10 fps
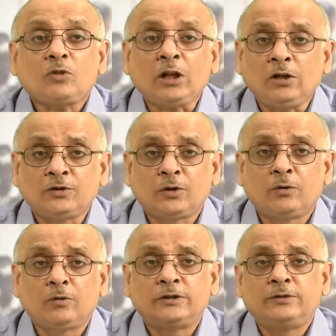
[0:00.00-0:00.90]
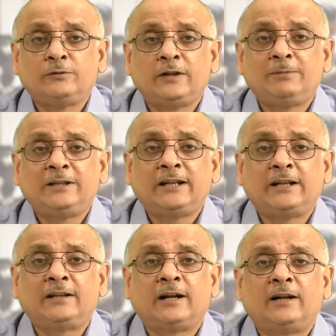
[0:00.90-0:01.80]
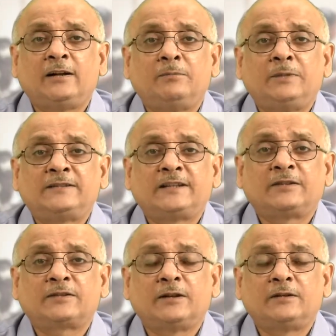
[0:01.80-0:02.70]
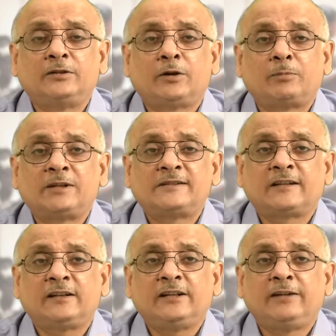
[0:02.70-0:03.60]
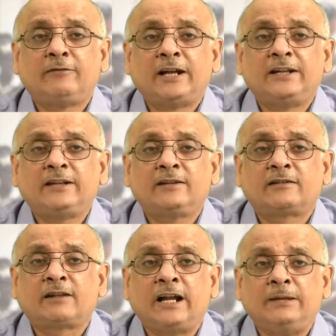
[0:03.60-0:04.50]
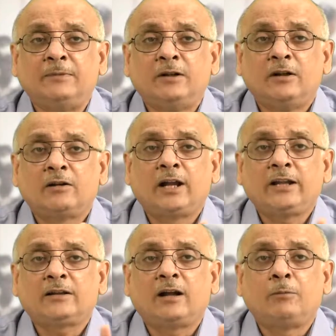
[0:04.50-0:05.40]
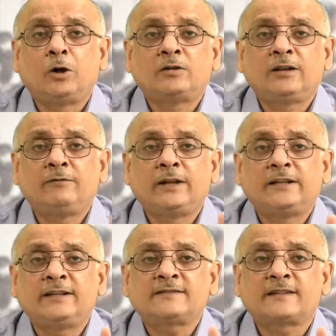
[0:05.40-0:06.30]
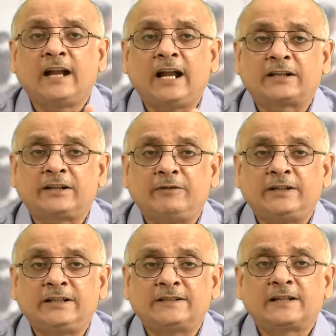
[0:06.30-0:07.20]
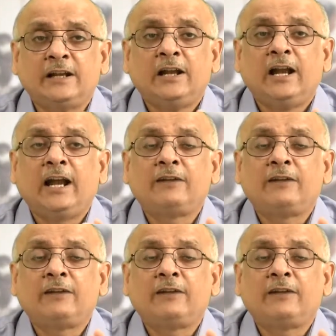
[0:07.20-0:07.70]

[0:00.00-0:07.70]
So you will be then you are basically dividing the time, right, among the various activities. And